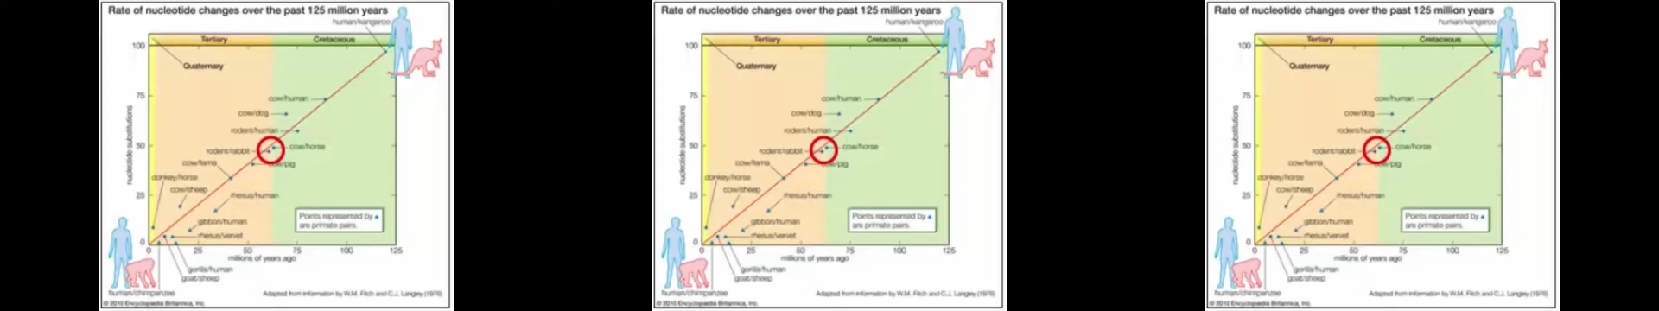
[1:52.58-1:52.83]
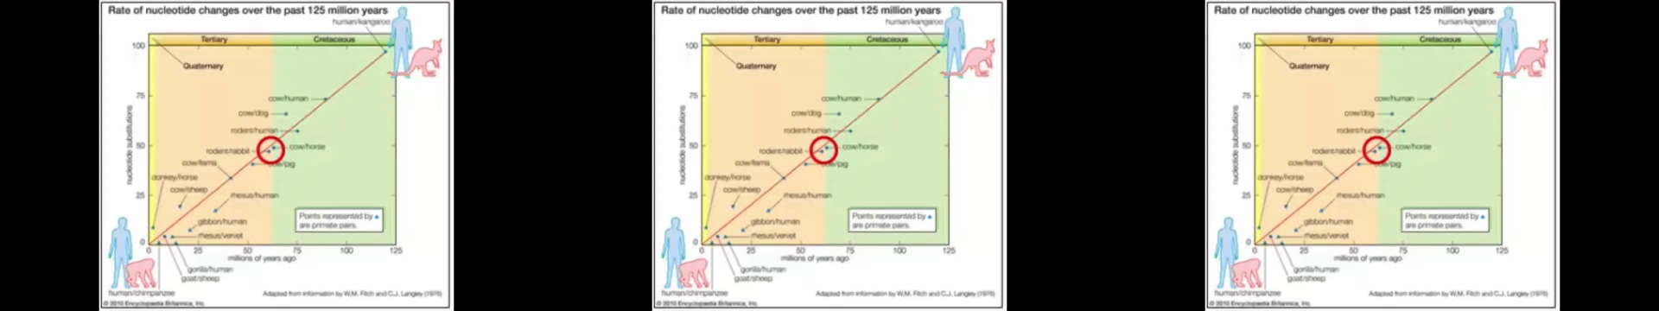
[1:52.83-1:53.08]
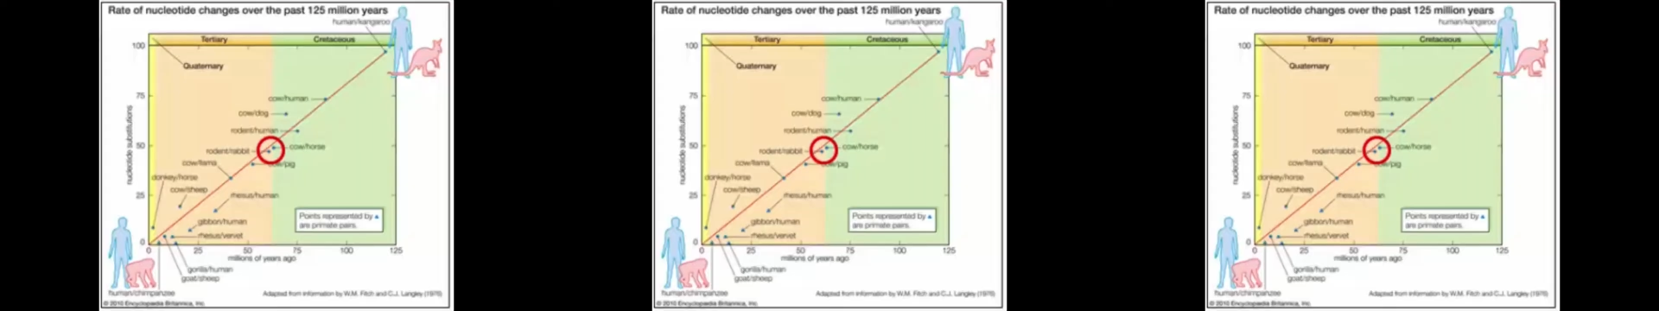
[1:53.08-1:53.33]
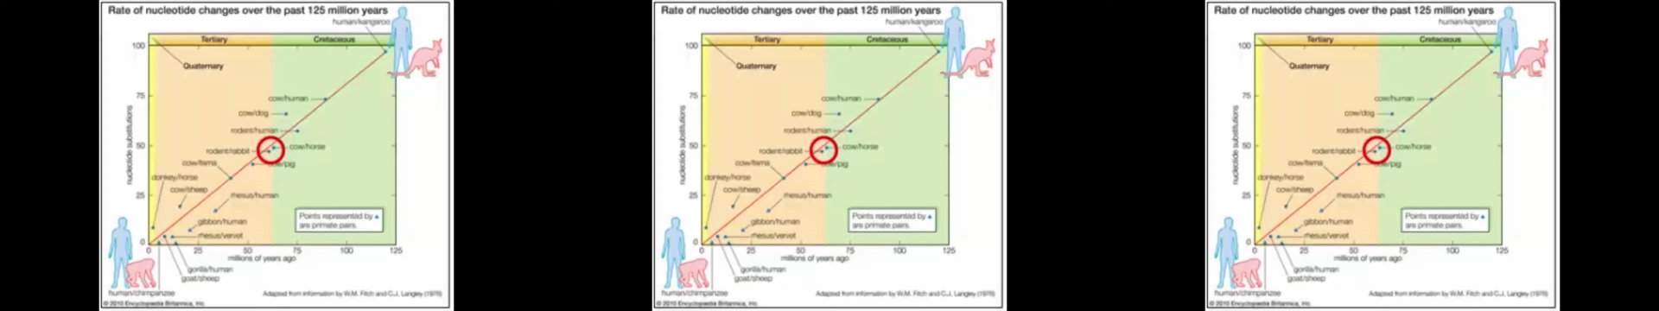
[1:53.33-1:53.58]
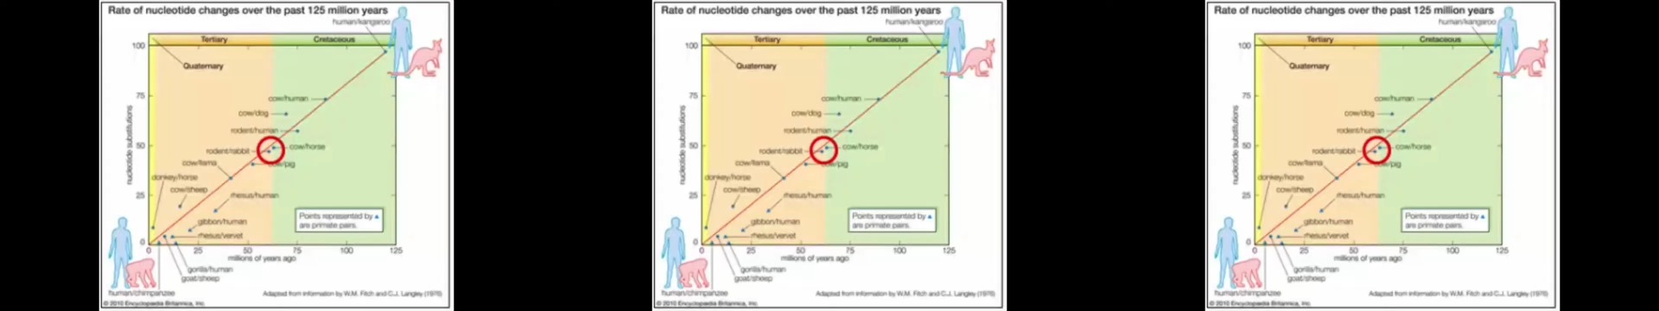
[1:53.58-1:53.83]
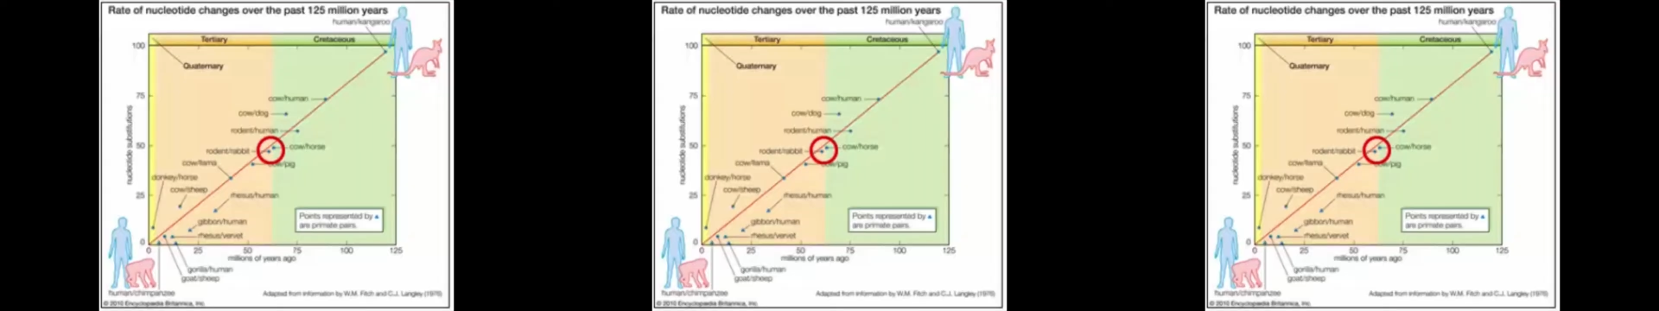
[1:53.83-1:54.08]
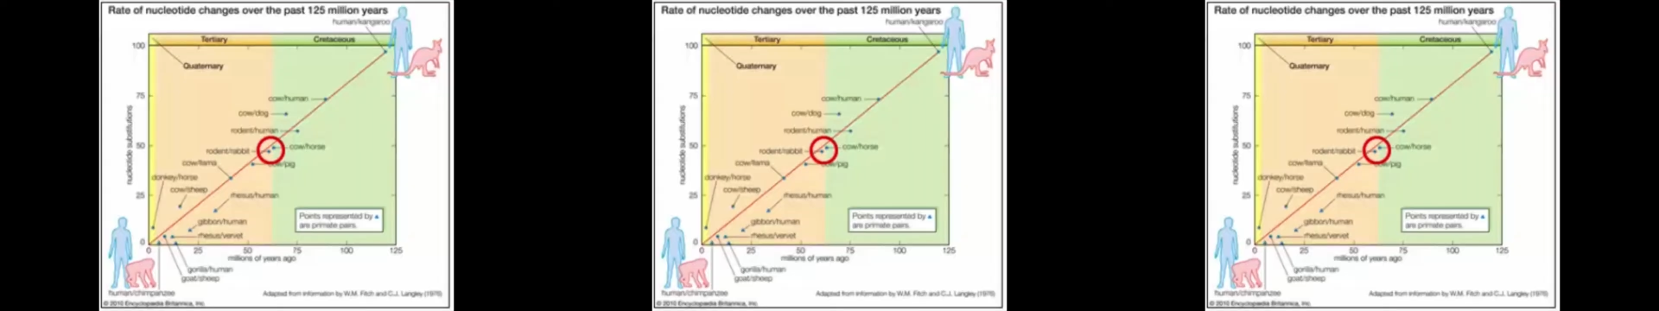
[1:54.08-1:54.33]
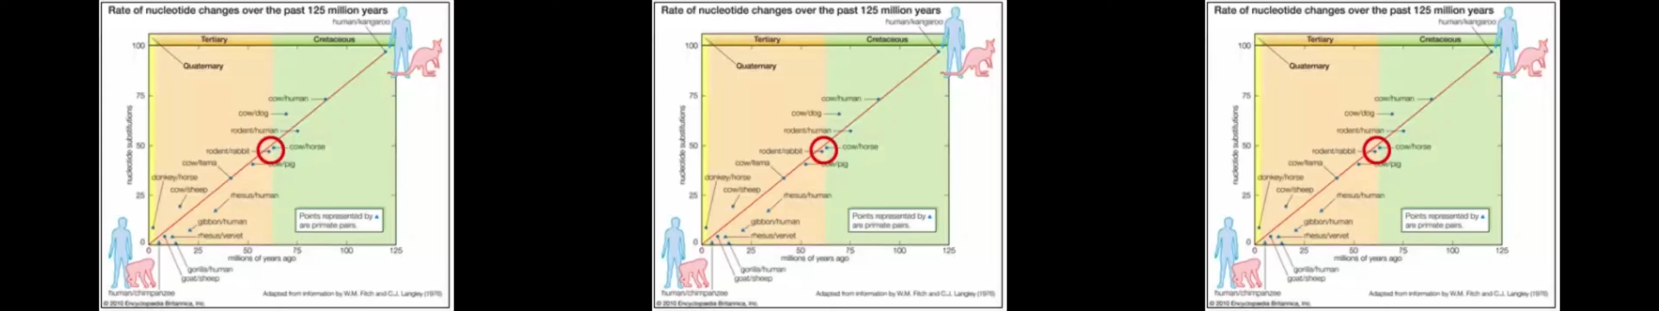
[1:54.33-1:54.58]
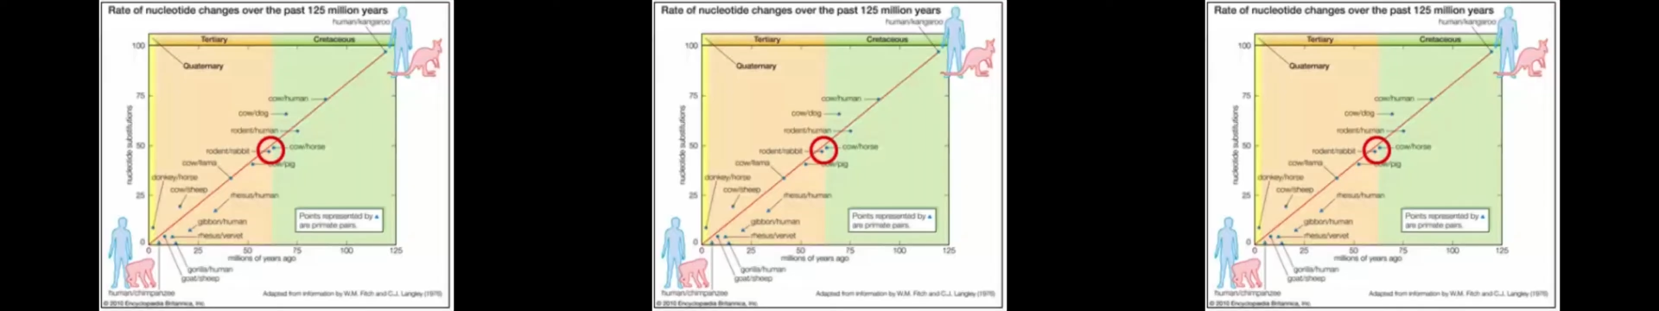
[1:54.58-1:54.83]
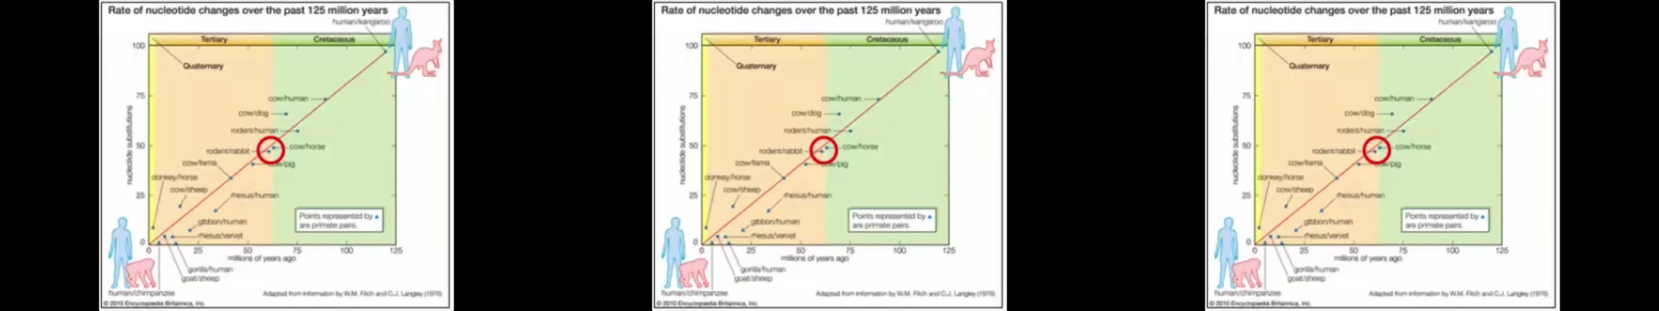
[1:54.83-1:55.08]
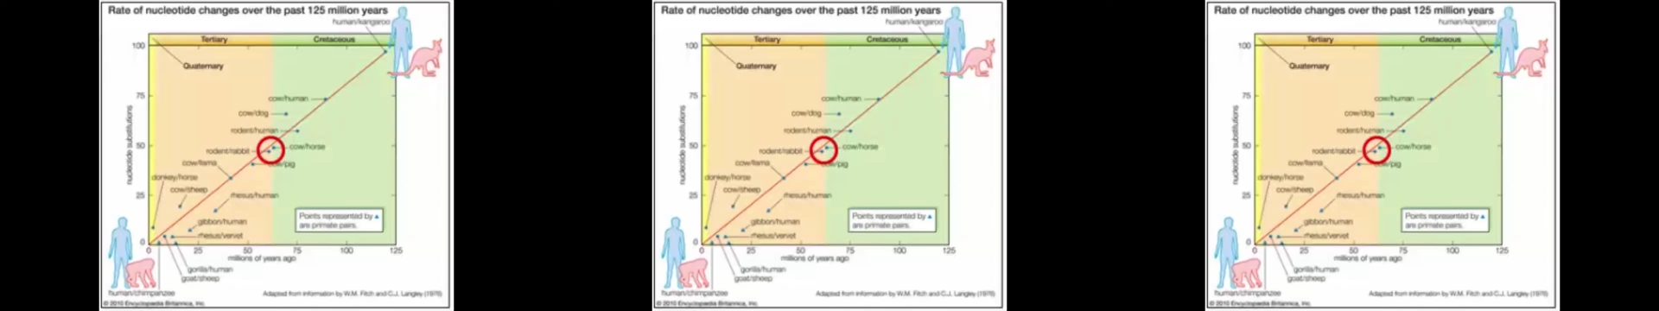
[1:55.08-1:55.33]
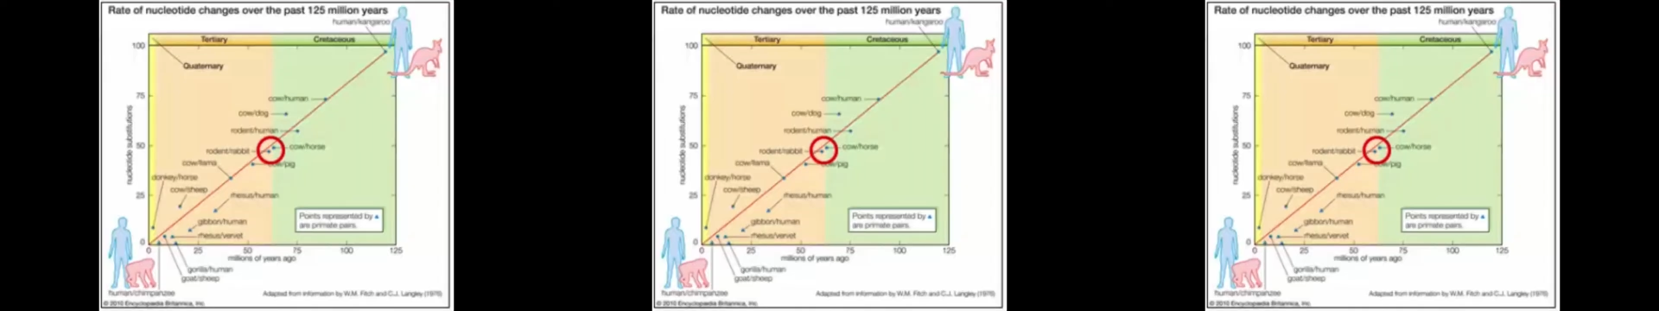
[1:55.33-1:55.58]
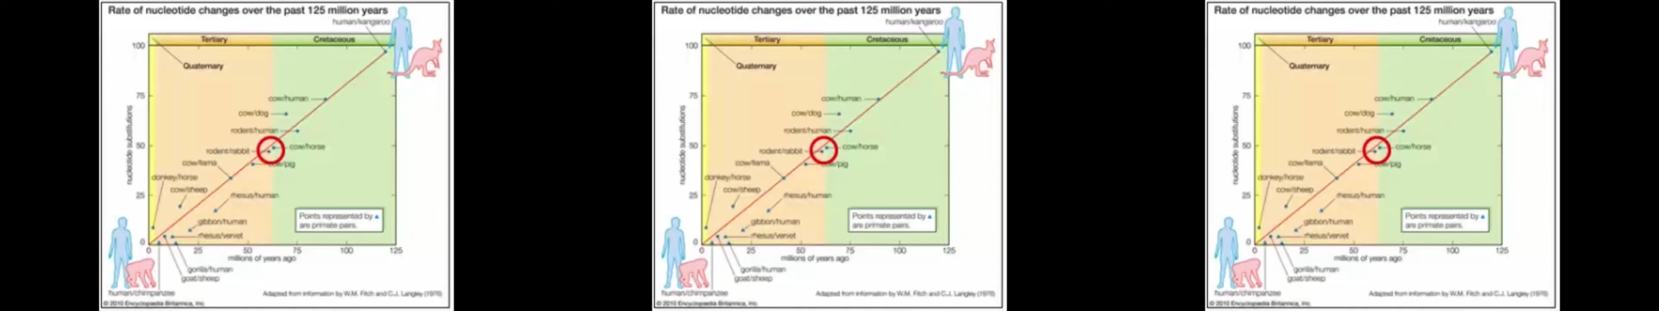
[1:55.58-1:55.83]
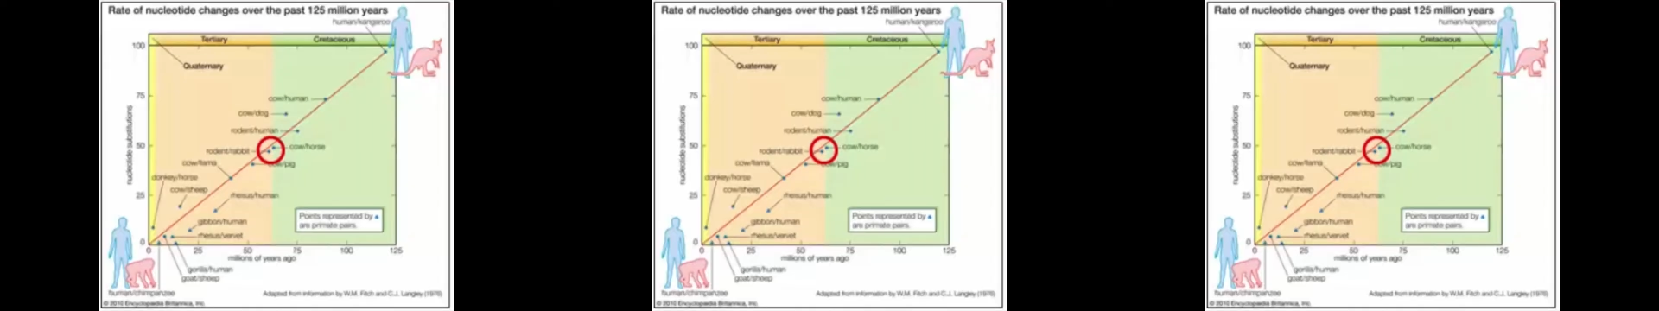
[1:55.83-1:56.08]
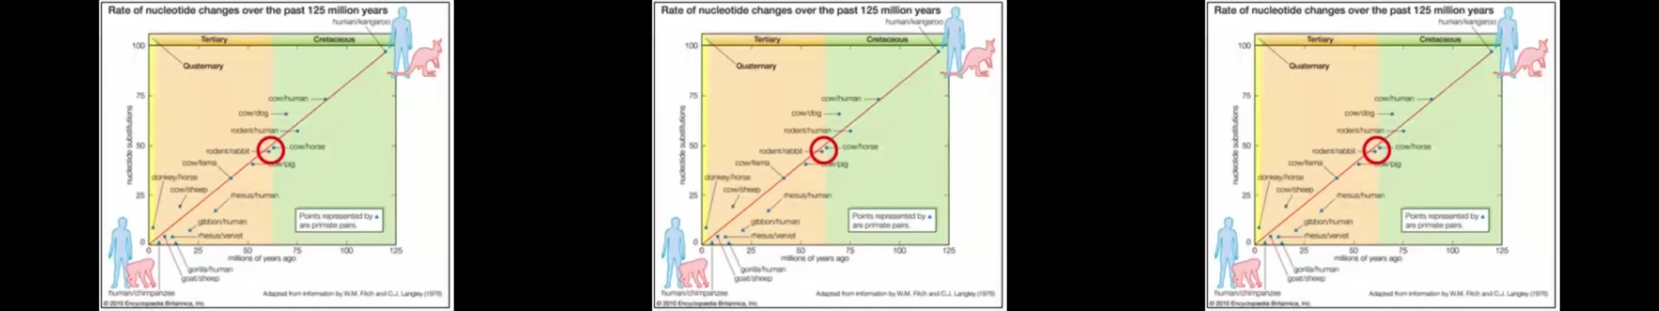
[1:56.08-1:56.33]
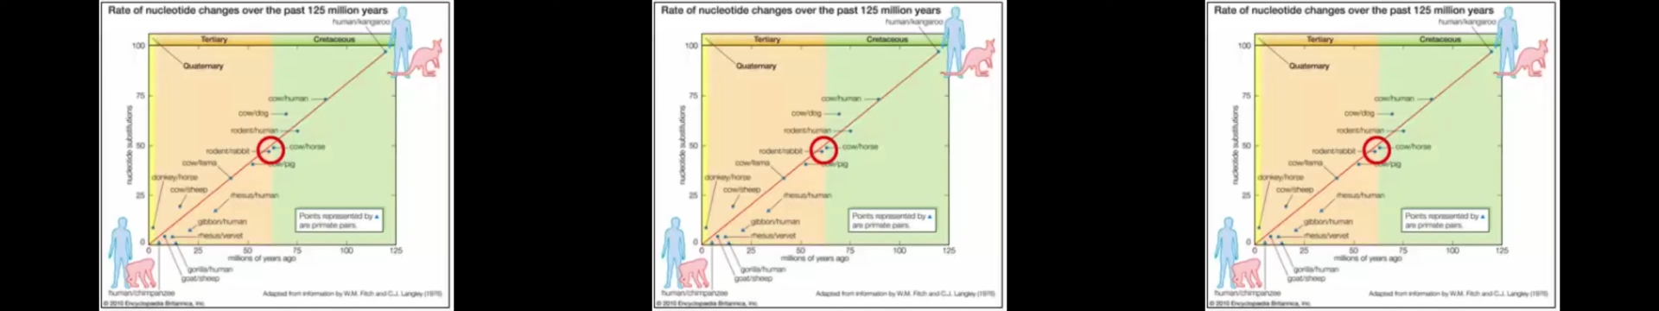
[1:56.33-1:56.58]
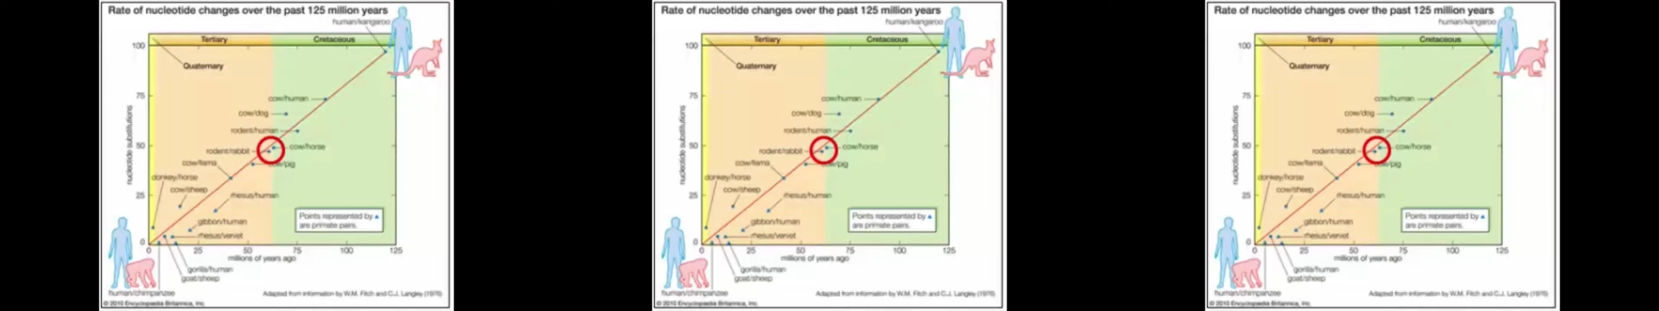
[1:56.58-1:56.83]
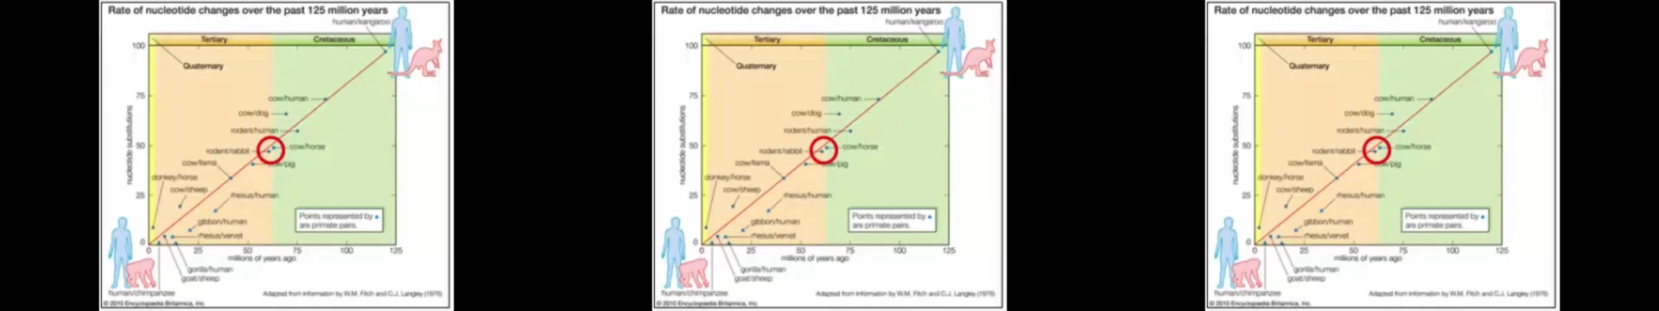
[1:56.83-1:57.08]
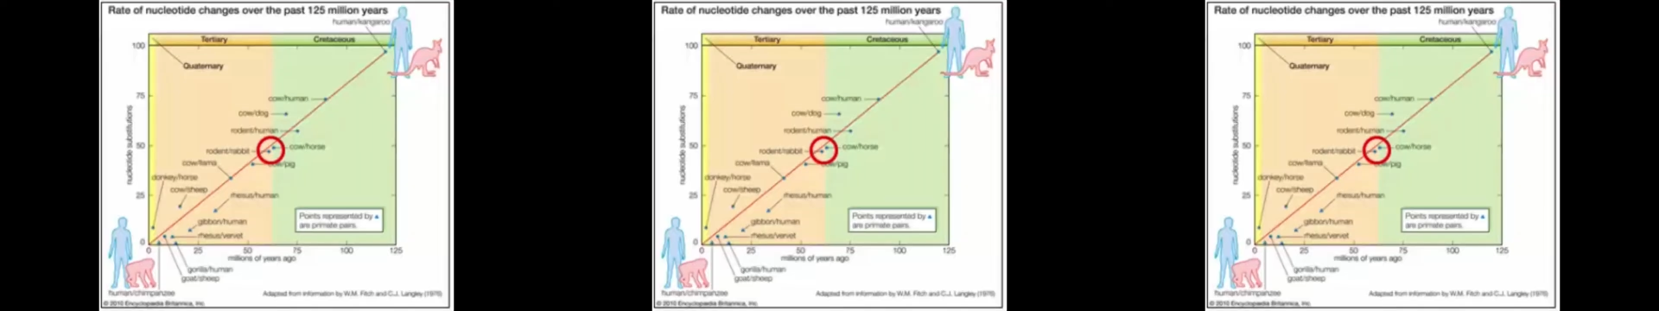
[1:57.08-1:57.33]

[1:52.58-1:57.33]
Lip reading: (no speaker visible)